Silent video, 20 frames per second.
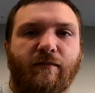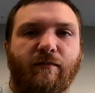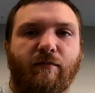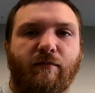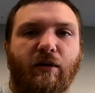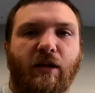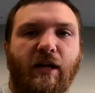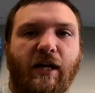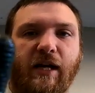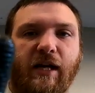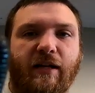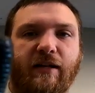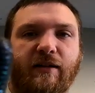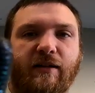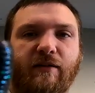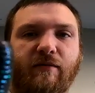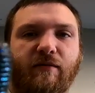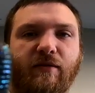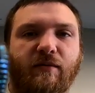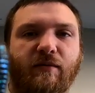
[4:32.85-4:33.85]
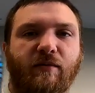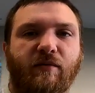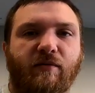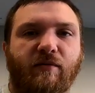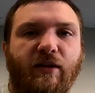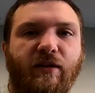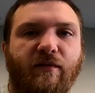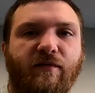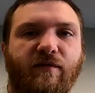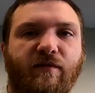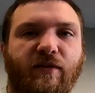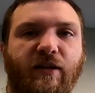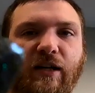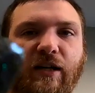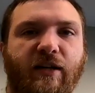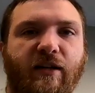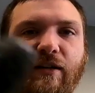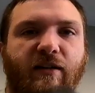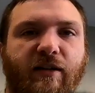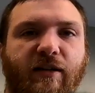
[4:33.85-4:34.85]
black with some green
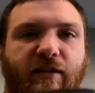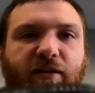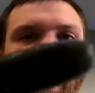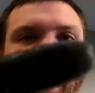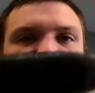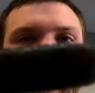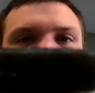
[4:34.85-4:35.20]
flake in there.